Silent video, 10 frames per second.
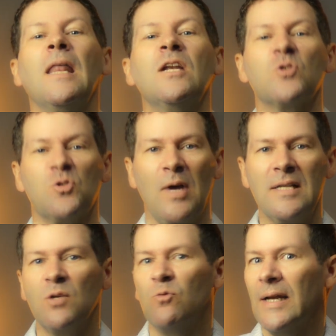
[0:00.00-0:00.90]
interest
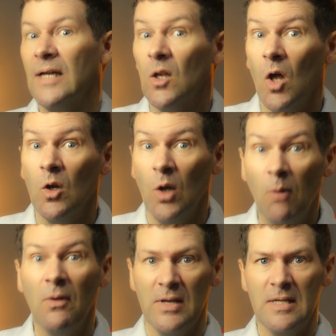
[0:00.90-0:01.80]
rates are running a lot
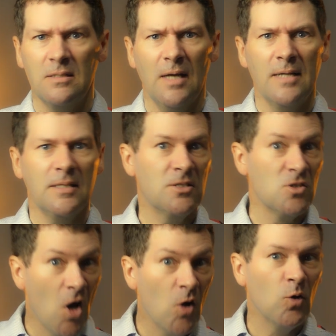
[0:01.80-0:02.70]
lower these days. It's
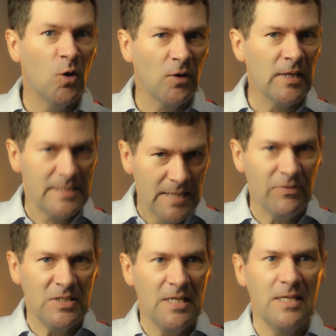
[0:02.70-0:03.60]
no longer the
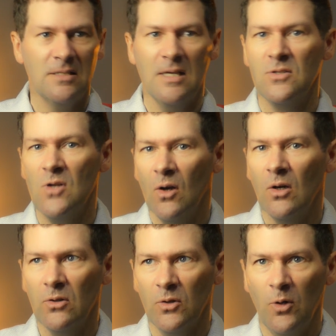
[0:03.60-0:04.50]
70s. There's no
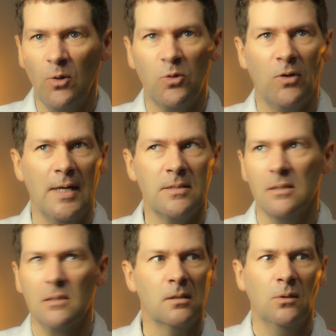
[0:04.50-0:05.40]
longer an oil
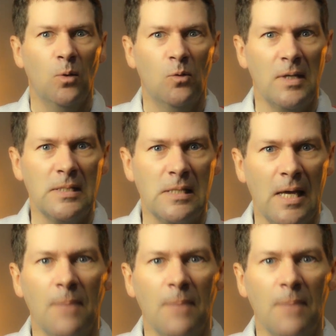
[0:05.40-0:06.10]
crisis. Or is there?